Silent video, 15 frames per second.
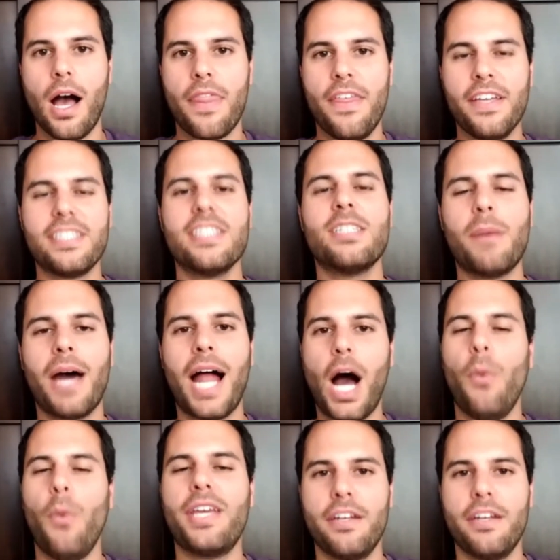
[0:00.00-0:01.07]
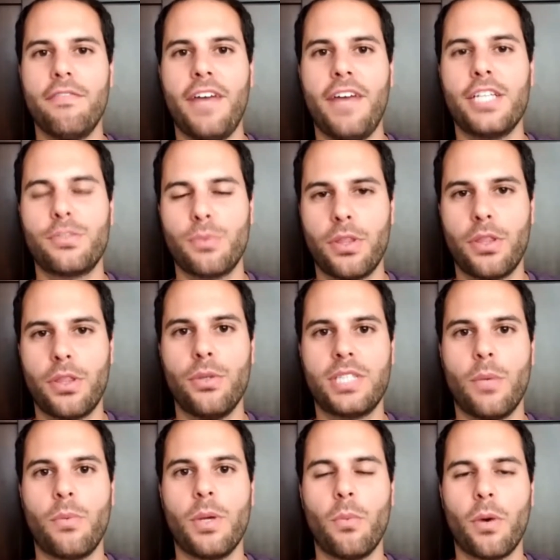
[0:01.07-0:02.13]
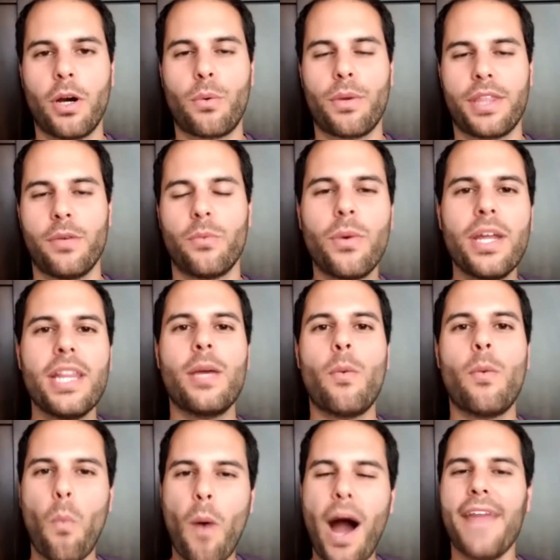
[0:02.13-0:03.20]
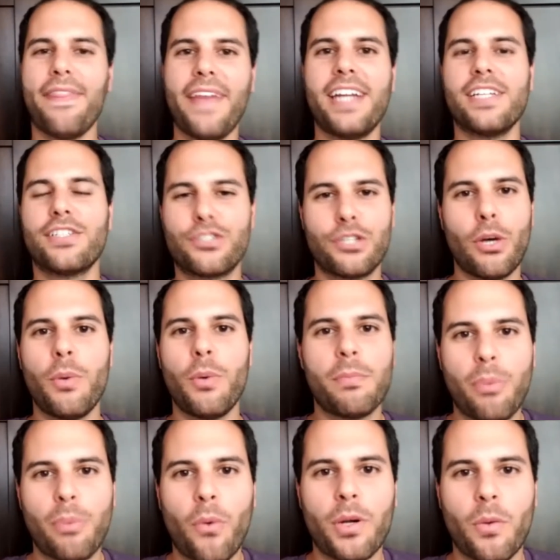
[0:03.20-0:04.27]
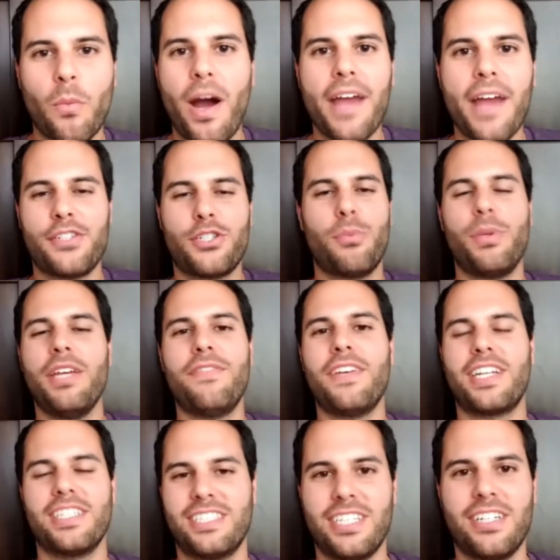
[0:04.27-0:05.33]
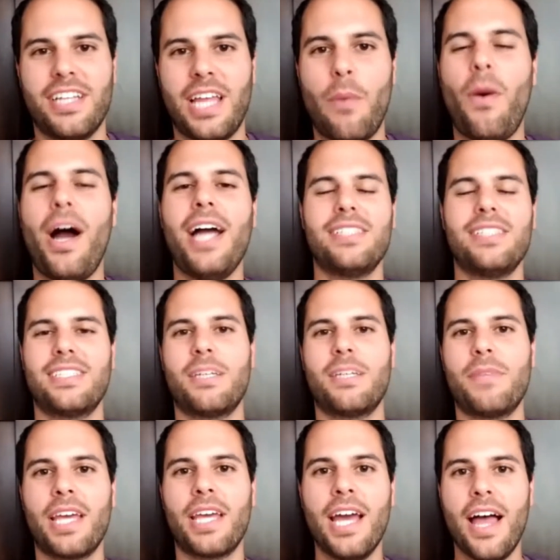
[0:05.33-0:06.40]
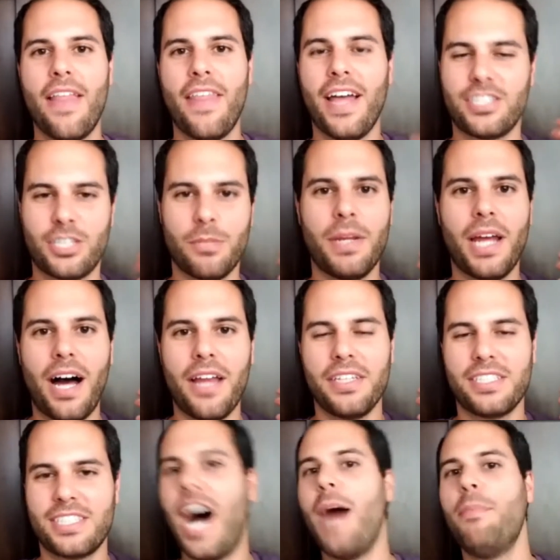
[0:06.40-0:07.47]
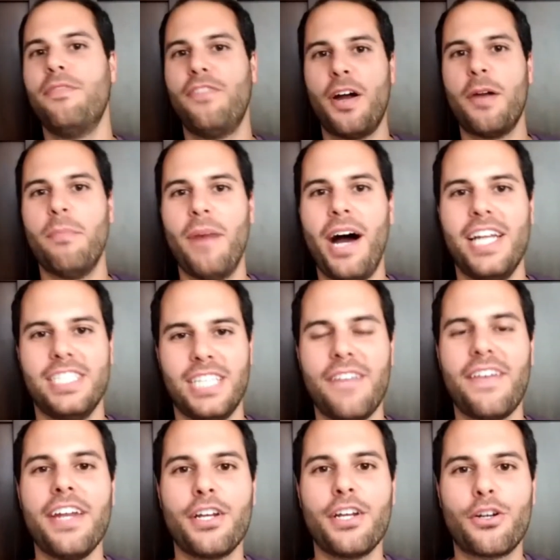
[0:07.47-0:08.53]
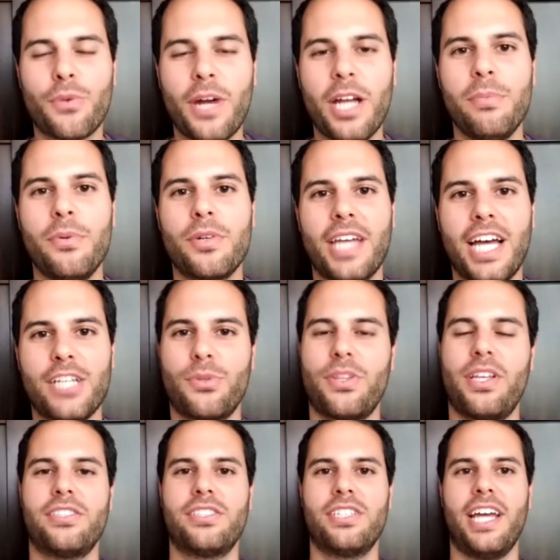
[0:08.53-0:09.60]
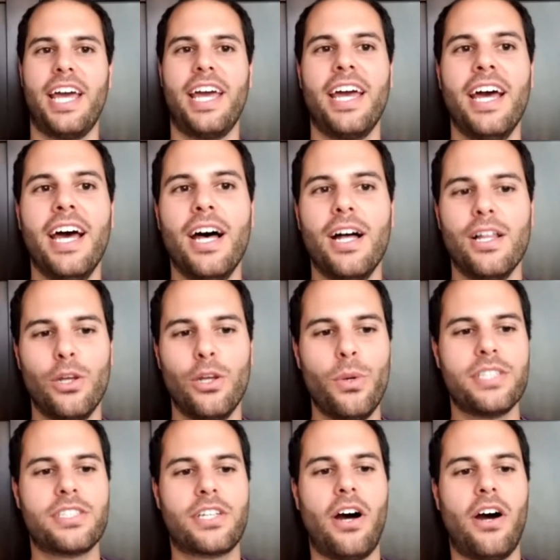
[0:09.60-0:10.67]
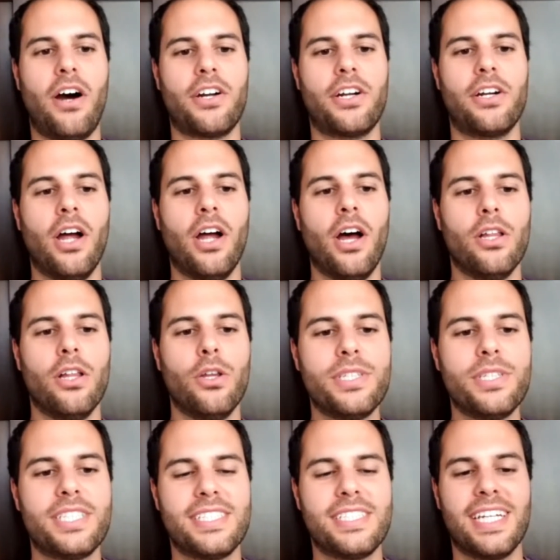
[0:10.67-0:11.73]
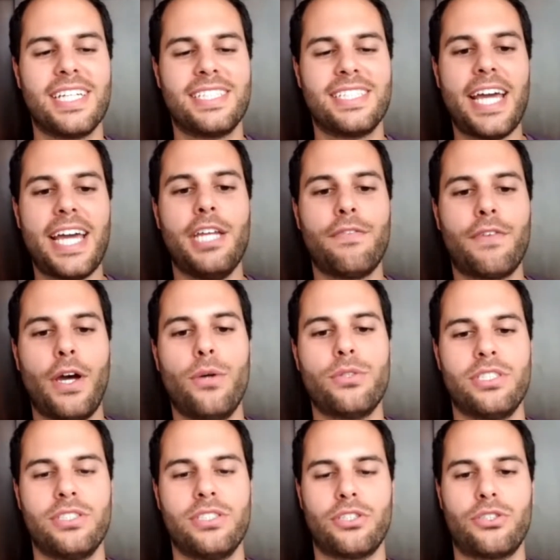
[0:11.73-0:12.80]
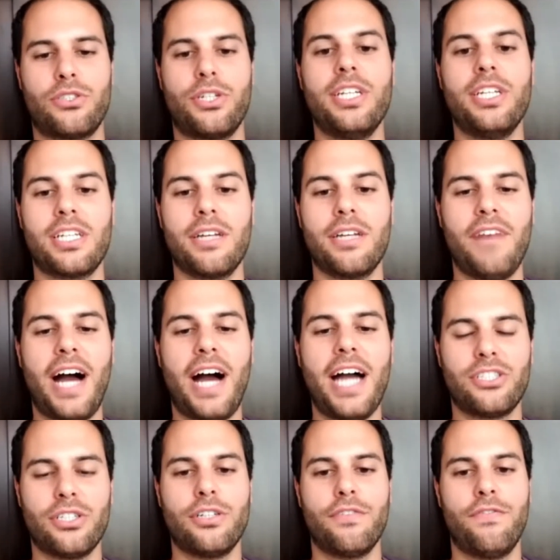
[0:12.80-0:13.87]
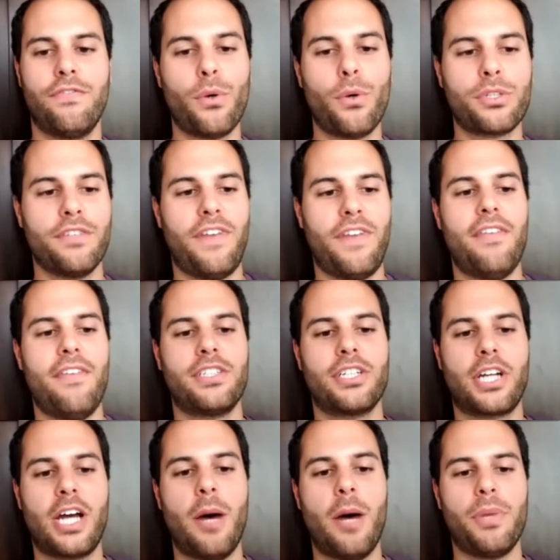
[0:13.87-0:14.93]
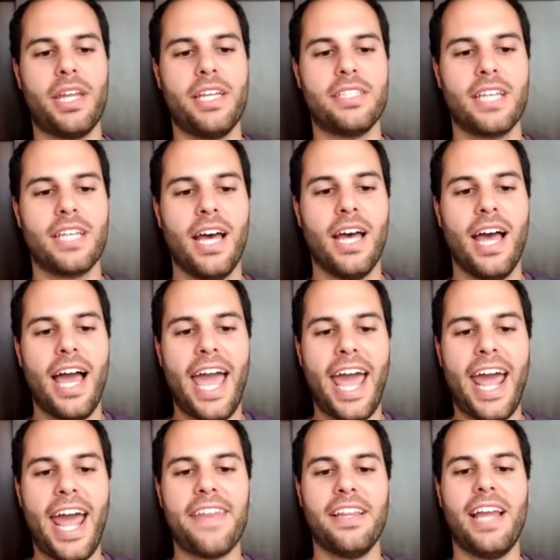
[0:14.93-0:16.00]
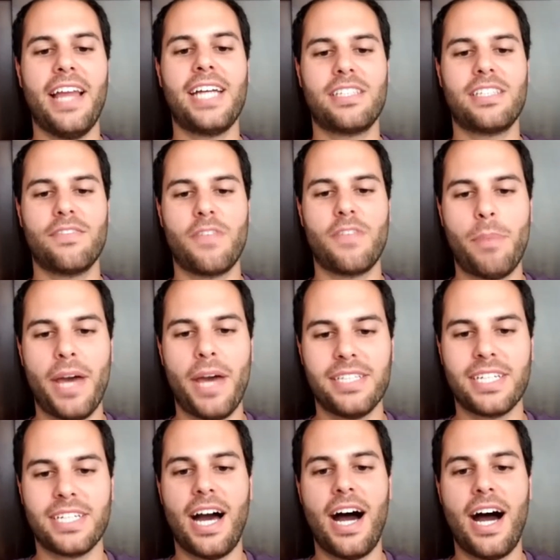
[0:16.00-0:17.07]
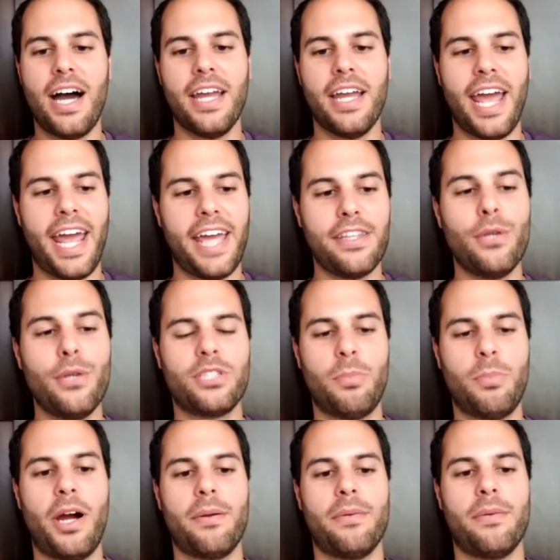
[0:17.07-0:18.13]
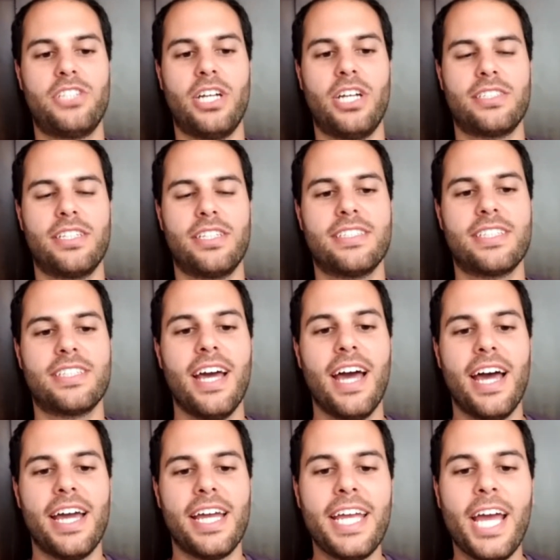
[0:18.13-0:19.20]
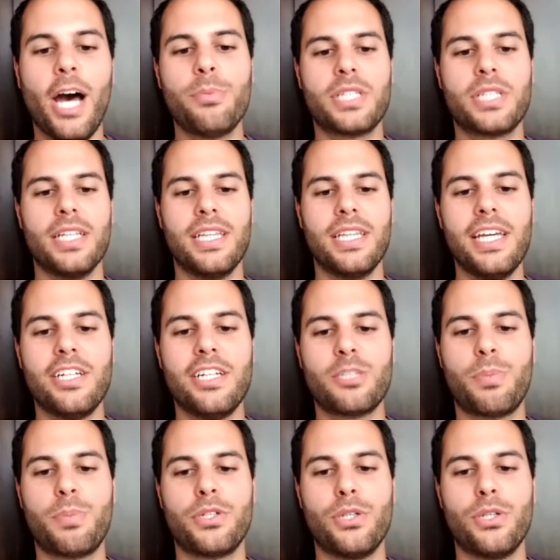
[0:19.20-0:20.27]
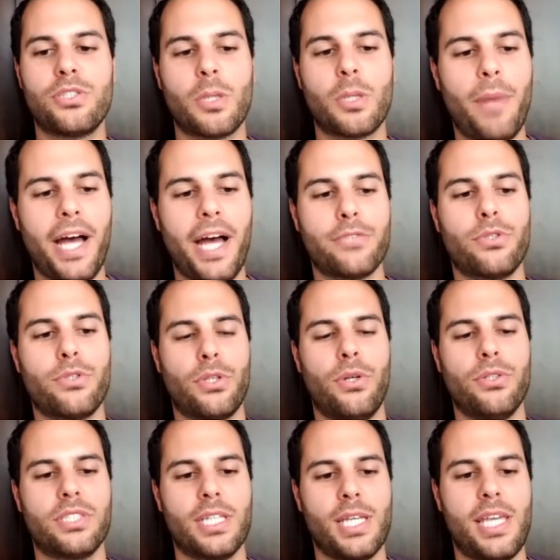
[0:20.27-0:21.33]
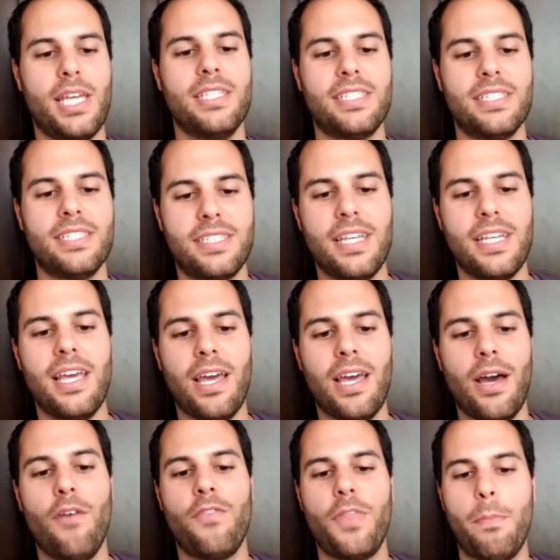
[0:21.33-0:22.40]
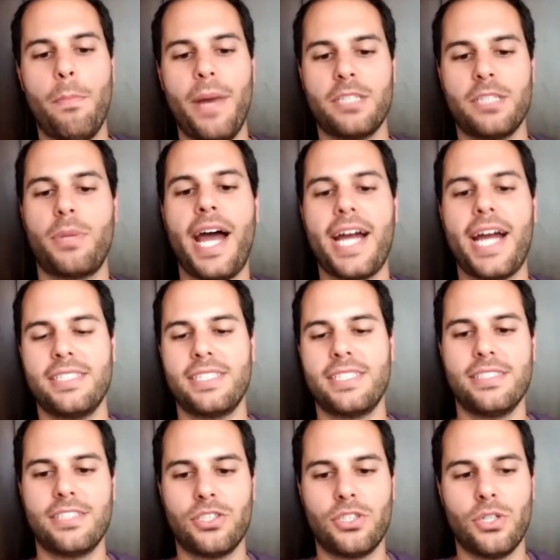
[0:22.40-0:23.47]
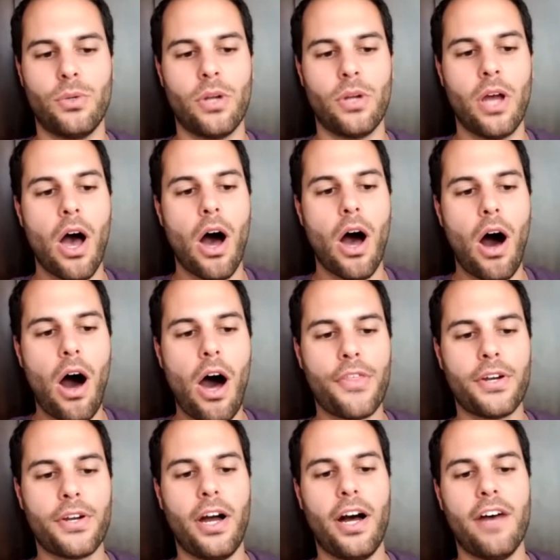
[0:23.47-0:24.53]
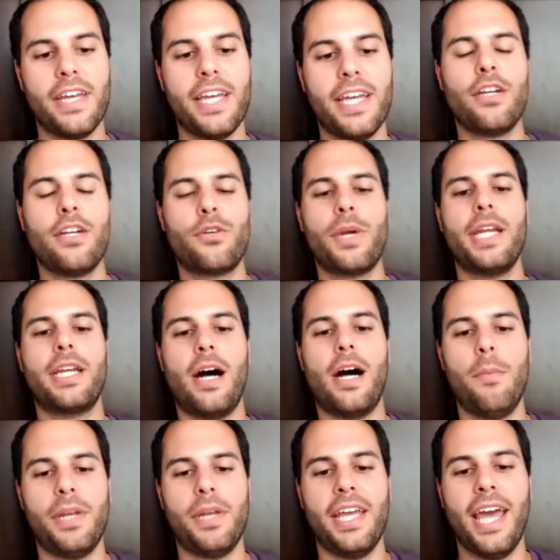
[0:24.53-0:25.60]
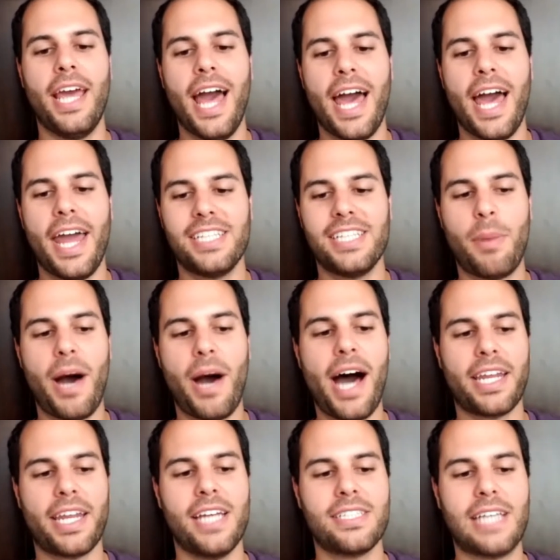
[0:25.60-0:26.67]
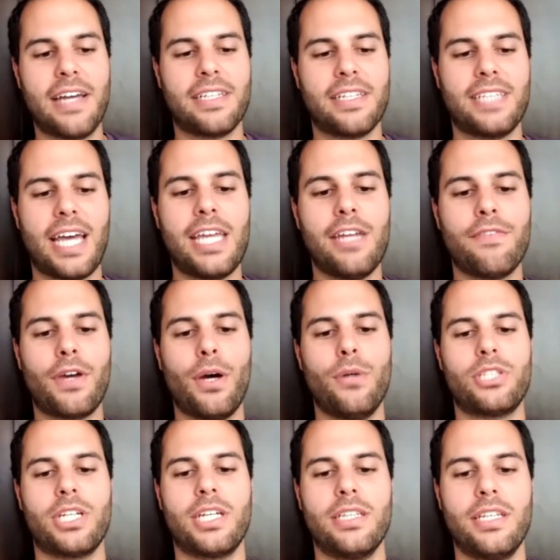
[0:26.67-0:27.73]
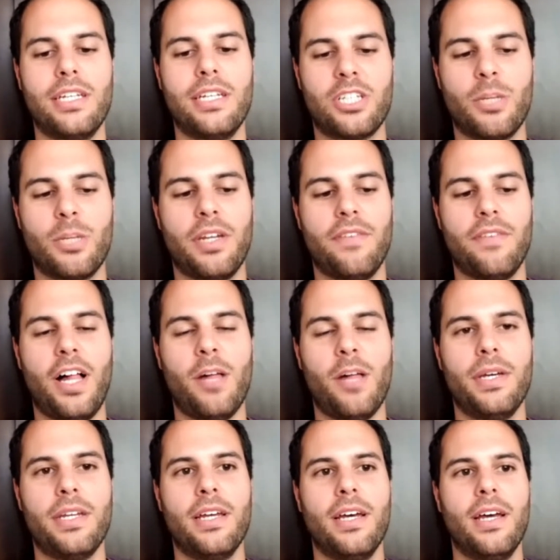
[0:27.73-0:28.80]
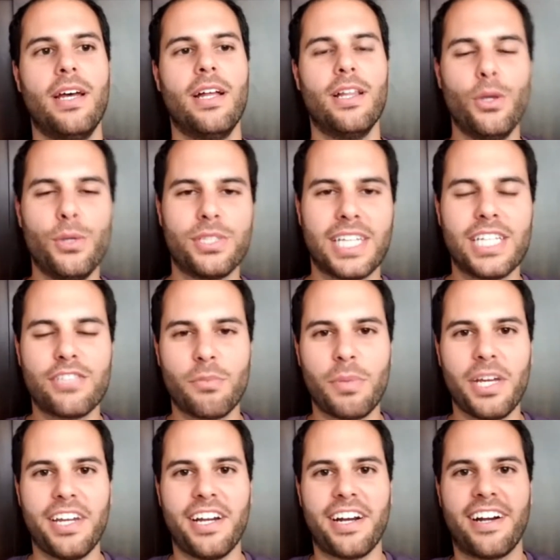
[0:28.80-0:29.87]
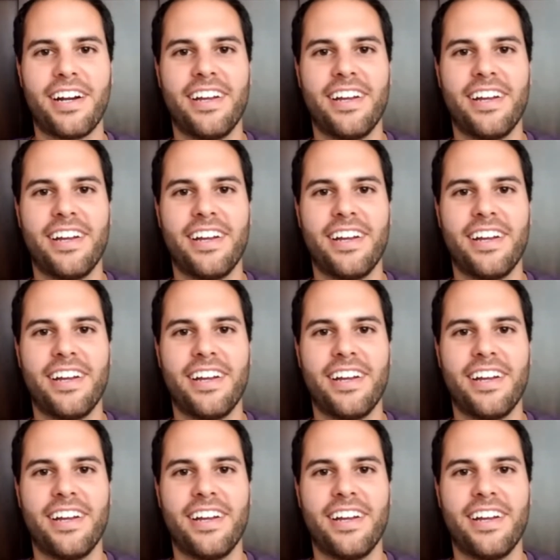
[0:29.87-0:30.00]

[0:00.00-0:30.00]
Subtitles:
This is about how we can invest with those that we work with and really why that is so important. Why should we even consider that? Why is that something that should be on the top of our minds? I've got an incredible guest with us today, Lewis Carter. Lewis is an executive coach and strategic advisor to Fortune 500 companies and the likes of the Pentagon and the U.S. Department of Justice. He helps leaders produce their best results. He is the CEO of the Best Practice Institute, author of In Great Company, and has a podcast on executive coaching and leadership and development. Lewis, thanks for being here.